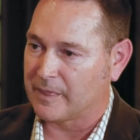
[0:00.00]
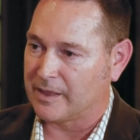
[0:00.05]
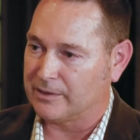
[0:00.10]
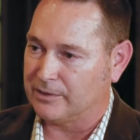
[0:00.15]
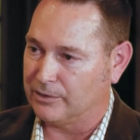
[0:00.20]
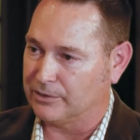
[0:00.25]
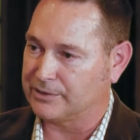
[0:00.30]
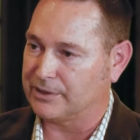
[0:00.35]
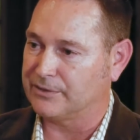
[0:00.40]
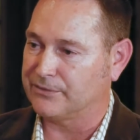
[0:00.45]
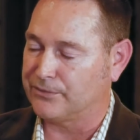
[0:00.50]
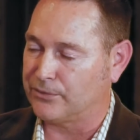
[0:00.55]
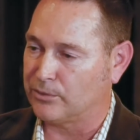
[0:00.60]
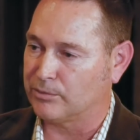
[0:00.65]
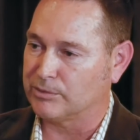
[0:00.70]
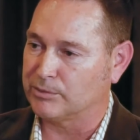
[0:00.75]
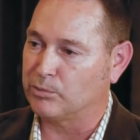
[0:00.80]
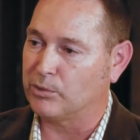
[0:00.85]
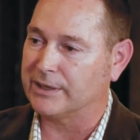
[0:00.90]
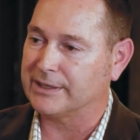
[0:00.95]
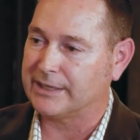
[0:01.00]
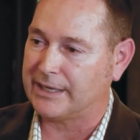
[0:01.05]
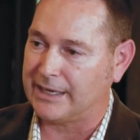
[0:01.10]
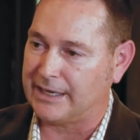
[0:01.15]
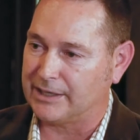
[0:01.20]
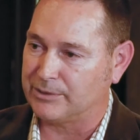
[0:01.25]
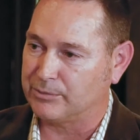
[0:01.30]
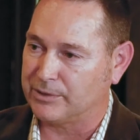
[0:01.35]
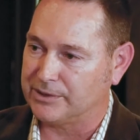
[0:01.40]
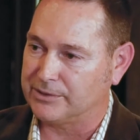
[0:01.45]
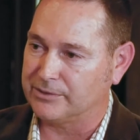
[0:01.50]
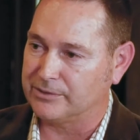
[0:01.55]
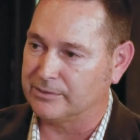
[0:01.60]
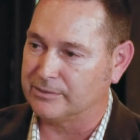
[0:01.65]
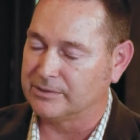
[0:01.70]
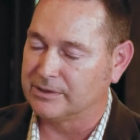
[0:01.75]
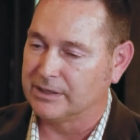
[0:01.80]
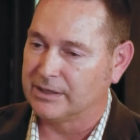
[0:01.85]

Looking forward, what can we do?